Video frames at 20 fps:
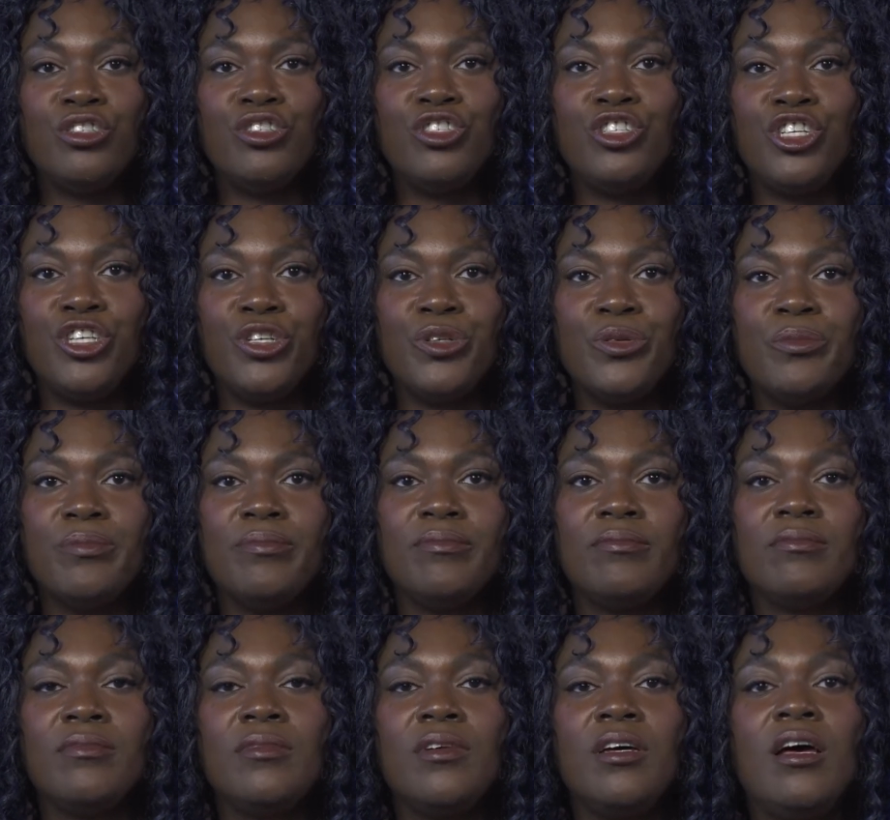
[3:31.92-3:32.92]
2,
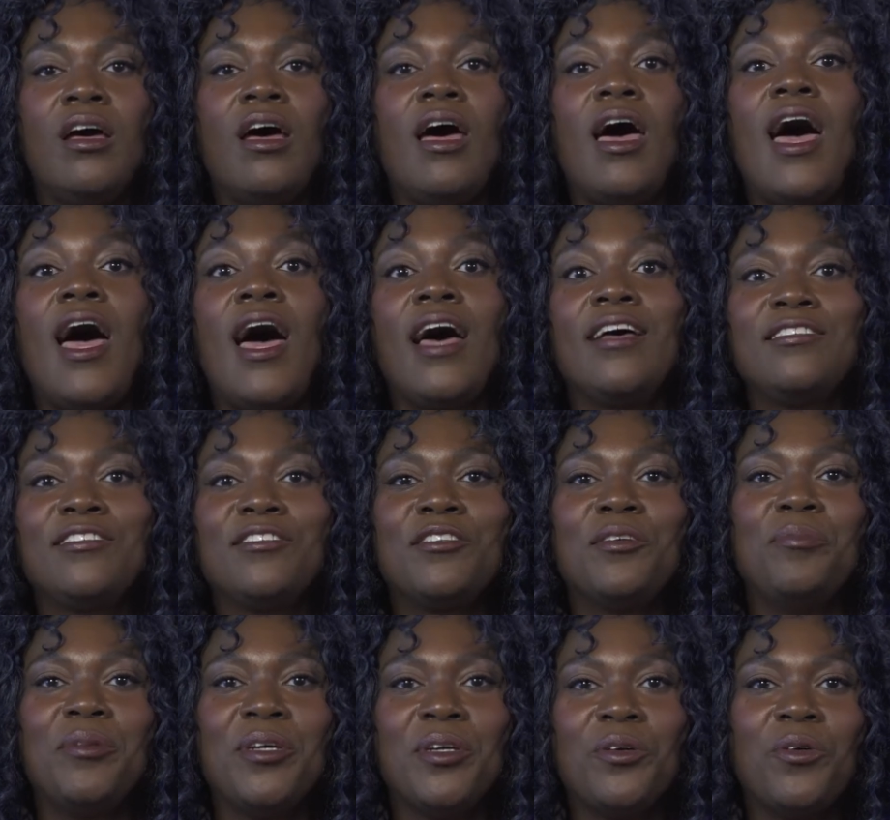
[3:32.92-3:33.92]
ask the
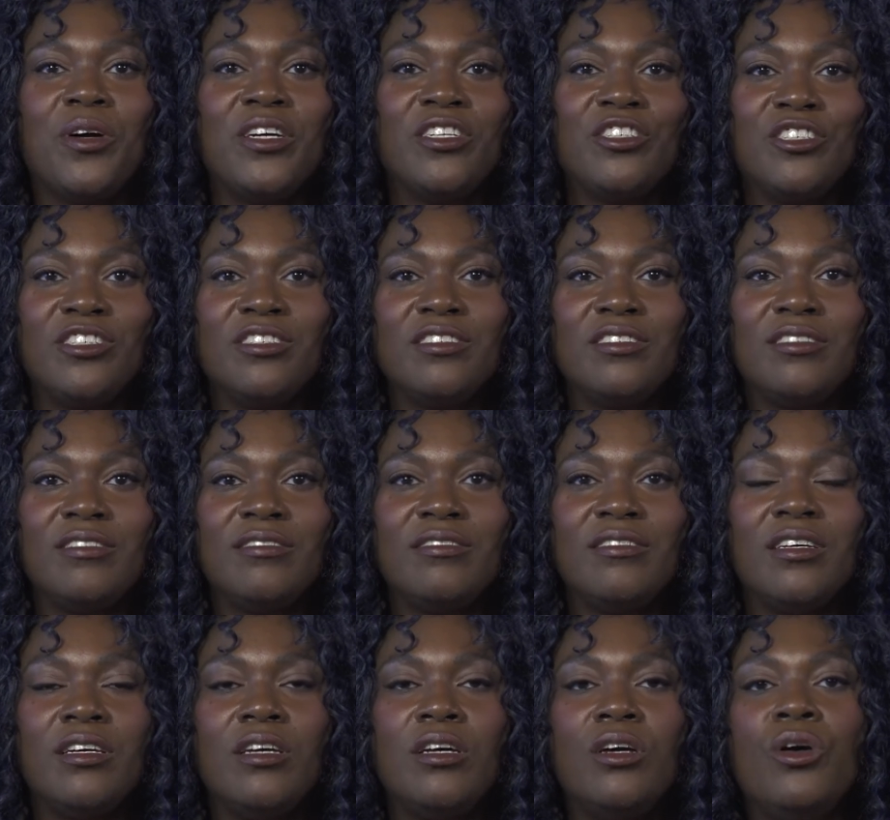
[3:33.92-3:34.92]
big questions.
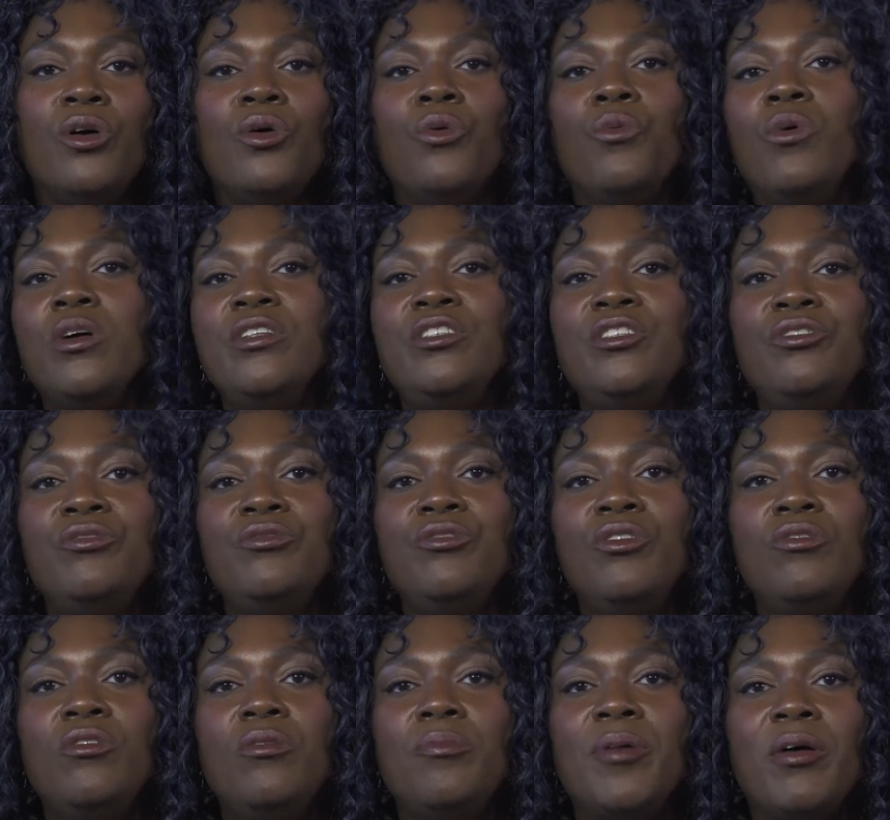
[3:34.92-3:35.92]
What do you
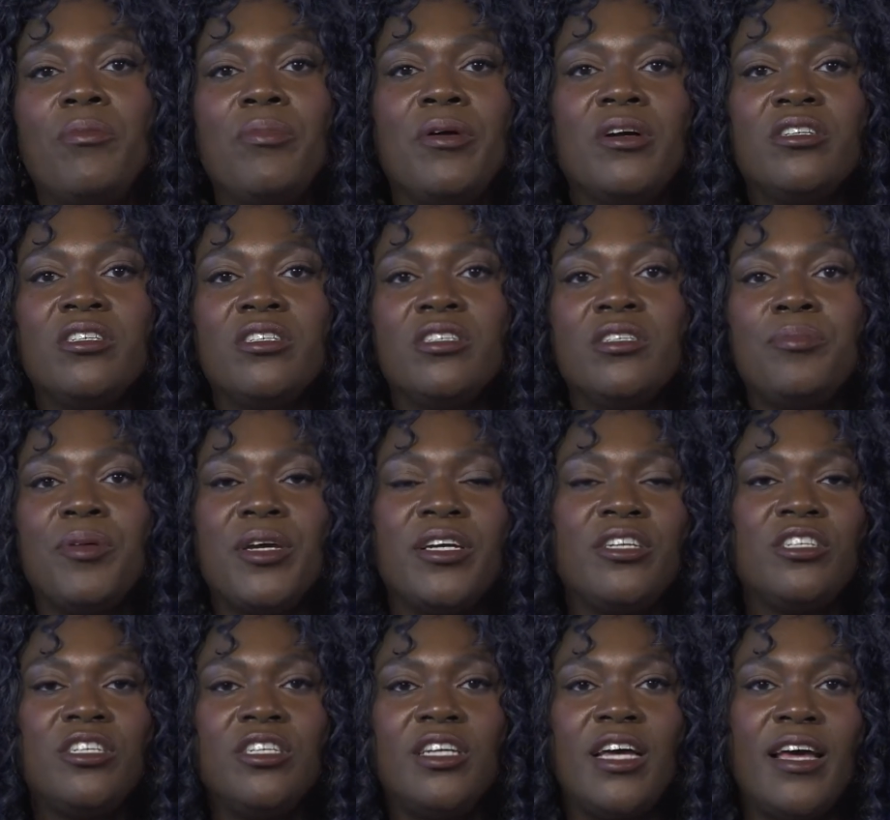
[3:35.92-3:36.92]
know about
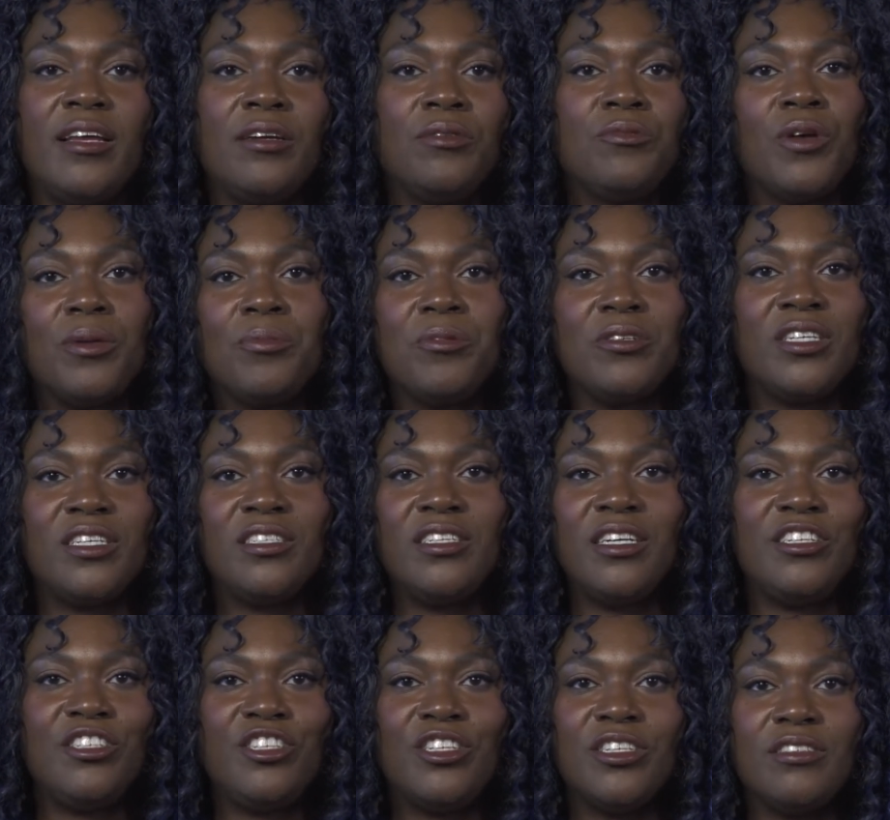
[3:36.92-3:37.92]
participation and
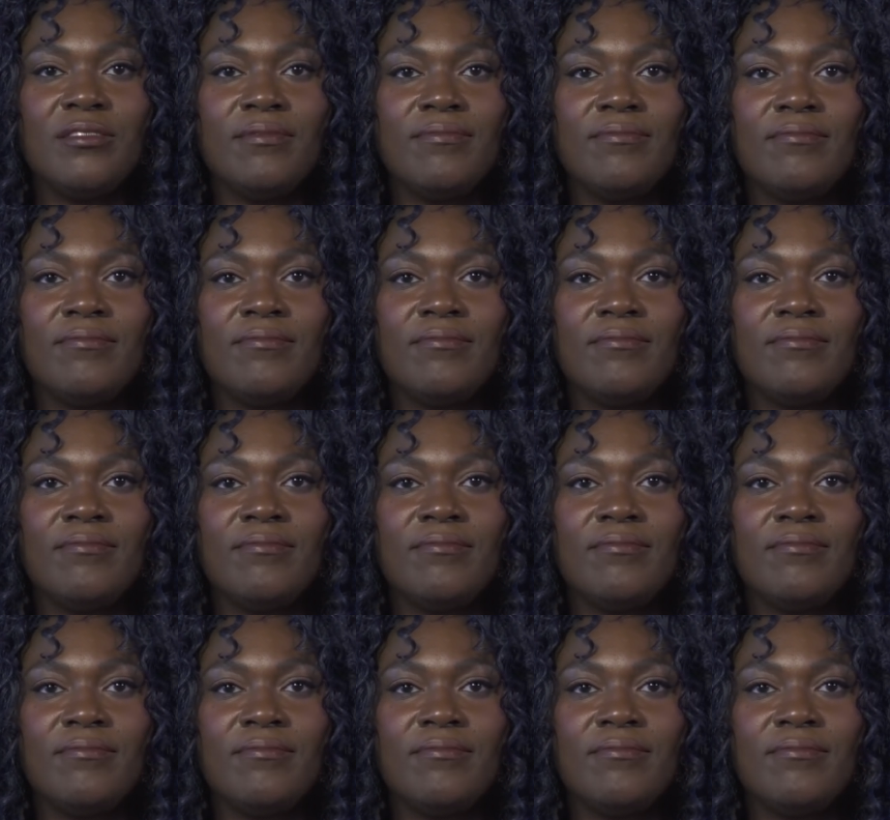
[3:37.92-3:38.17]
representation?